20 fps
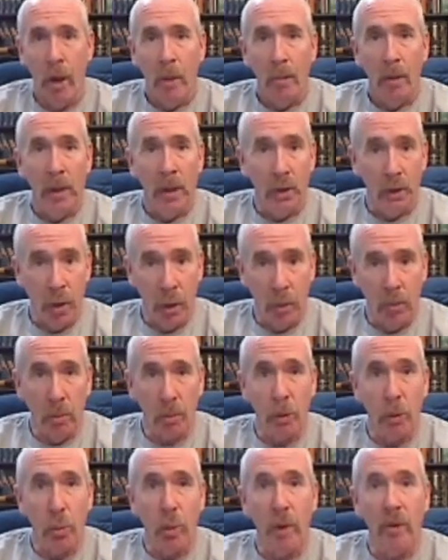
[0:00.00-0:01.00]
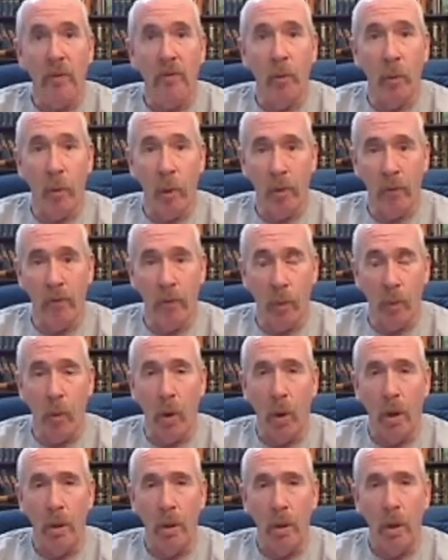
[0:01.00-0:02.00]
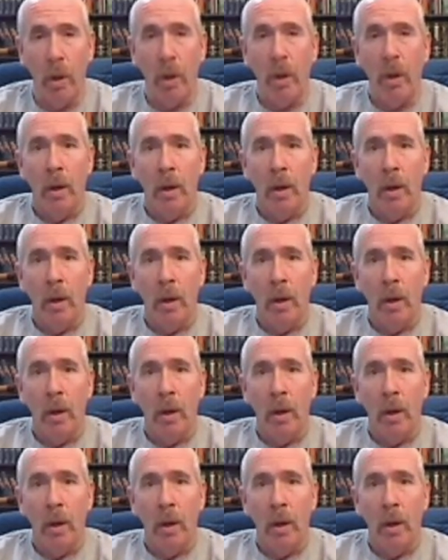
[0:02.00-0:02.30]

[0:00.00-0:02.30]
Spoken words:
because almost one for one,